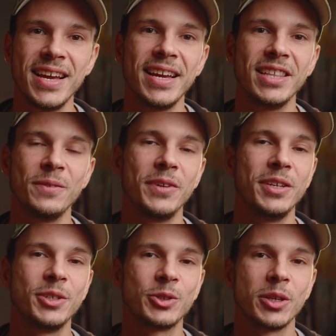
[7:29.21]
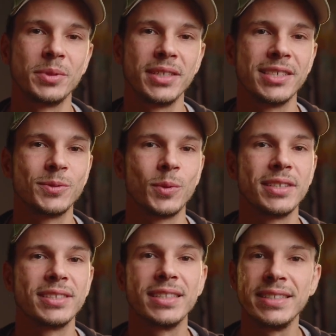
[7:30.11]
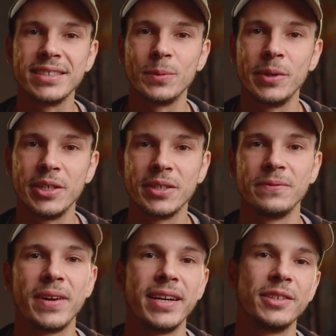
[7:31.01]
in the video description, as well as links where you can find